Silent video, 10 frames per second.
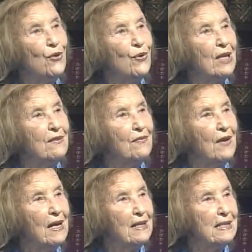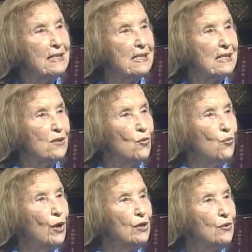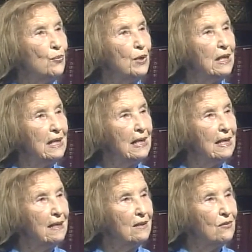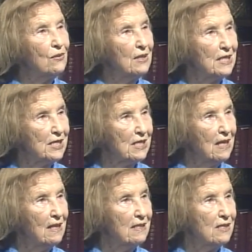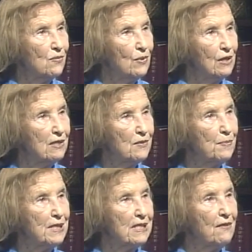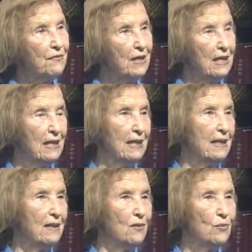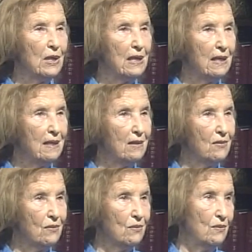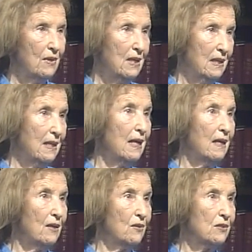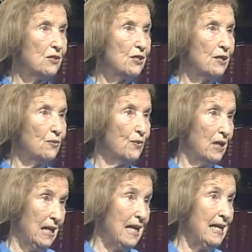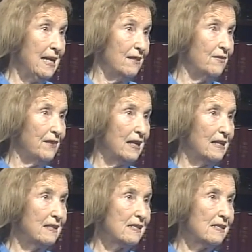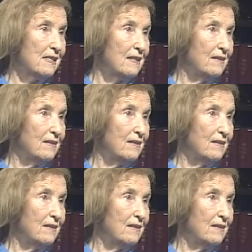you advise? What do we need to discuss? What specifically do we need to tell our children in advance?